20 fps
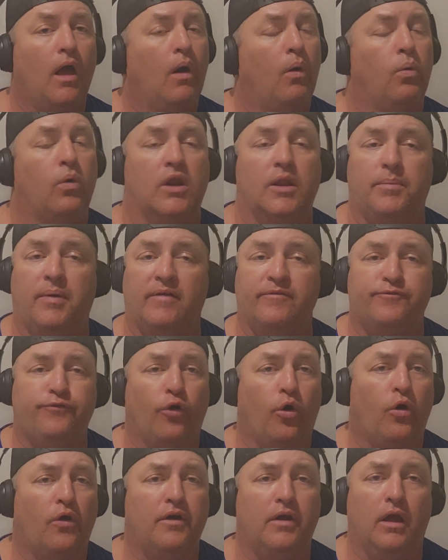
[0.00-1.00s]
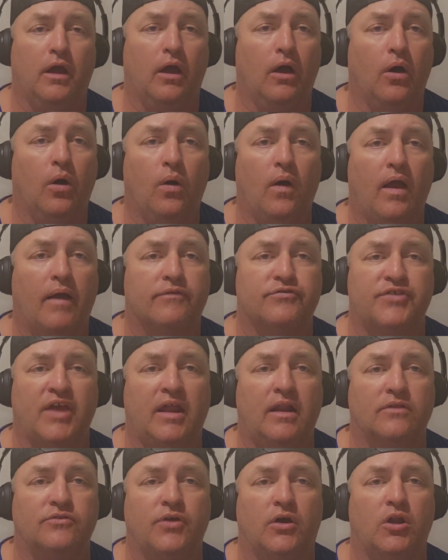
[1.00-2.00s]
Would have been 4-0 if
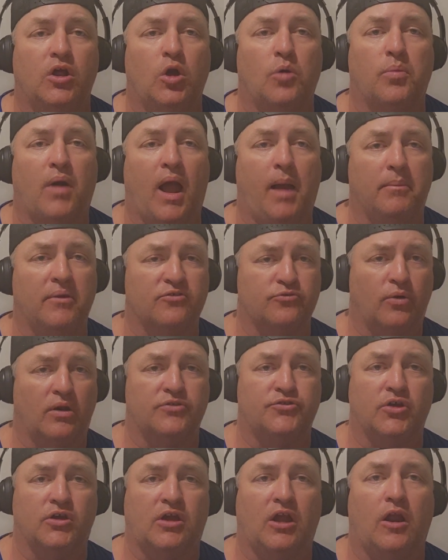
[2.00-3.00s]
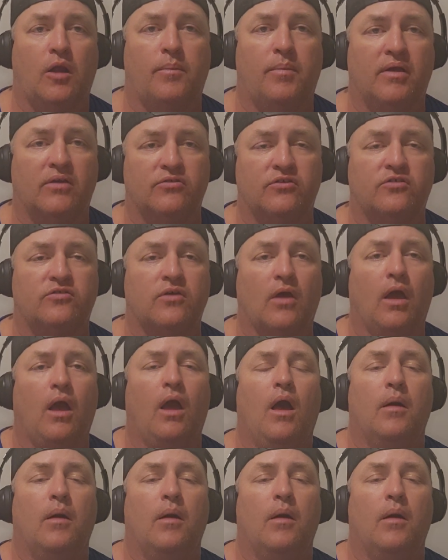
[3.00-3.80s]
San Antonio Brahmas would have took care of business.